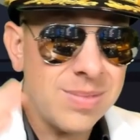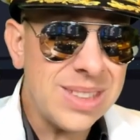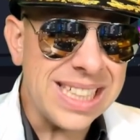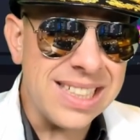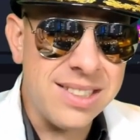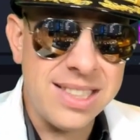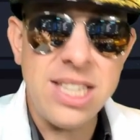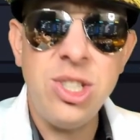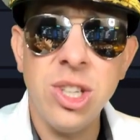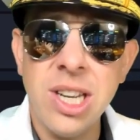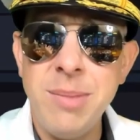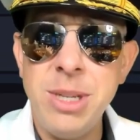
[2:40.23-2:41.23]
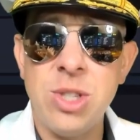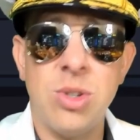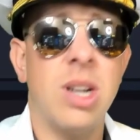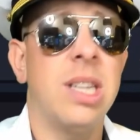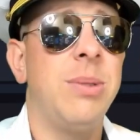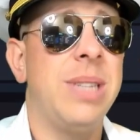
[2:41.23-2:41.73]
since you're going to be
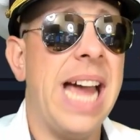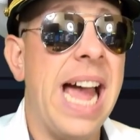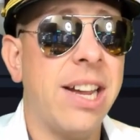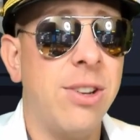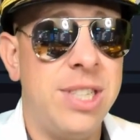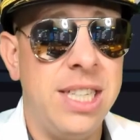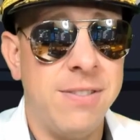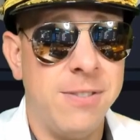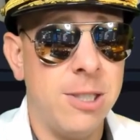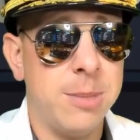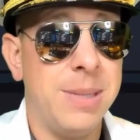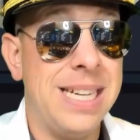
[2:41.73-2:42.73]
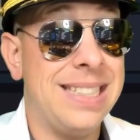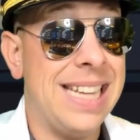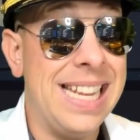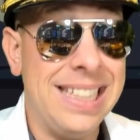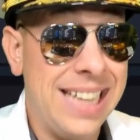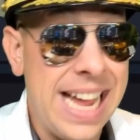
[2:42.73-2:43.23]
struggling with accuracy in the first place,
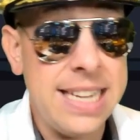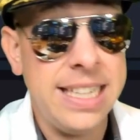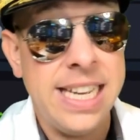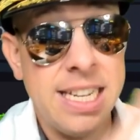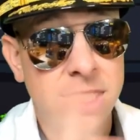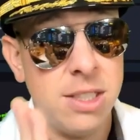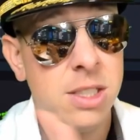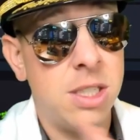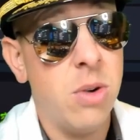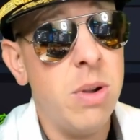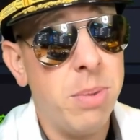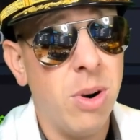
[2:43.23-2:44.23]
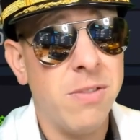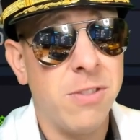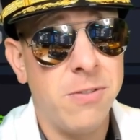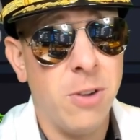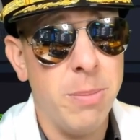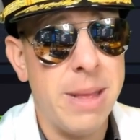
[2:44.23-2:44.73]
and landing hits is so important for
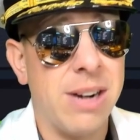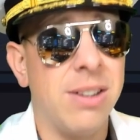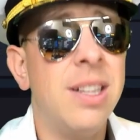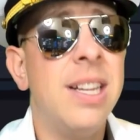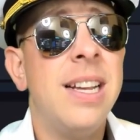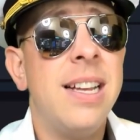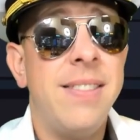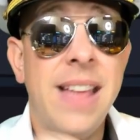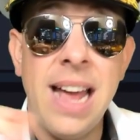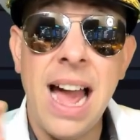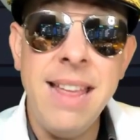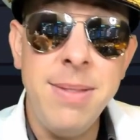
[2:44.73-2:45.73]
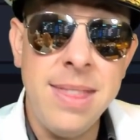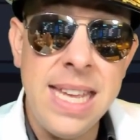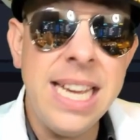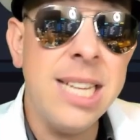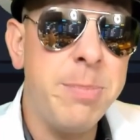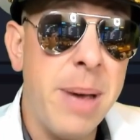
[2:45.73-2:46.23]
Fullmetal, that I
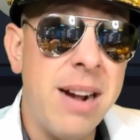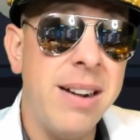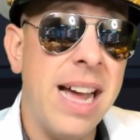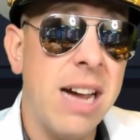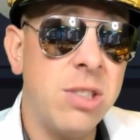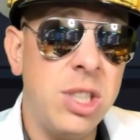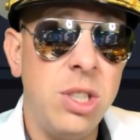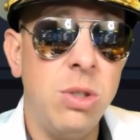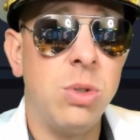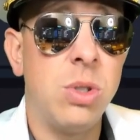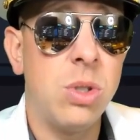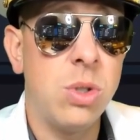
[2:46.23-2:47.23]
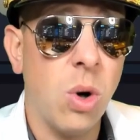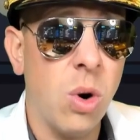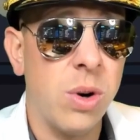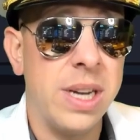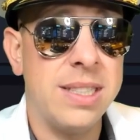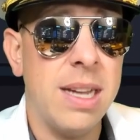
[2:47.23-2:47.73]
think it's better now to use
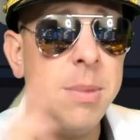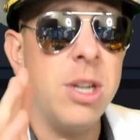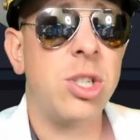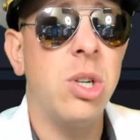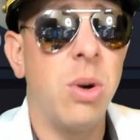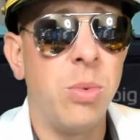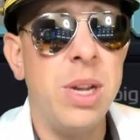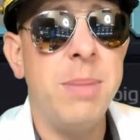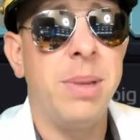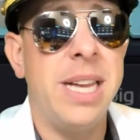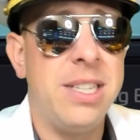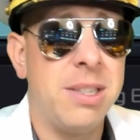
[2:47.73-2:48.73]
Taurus. I'm going to show a replay to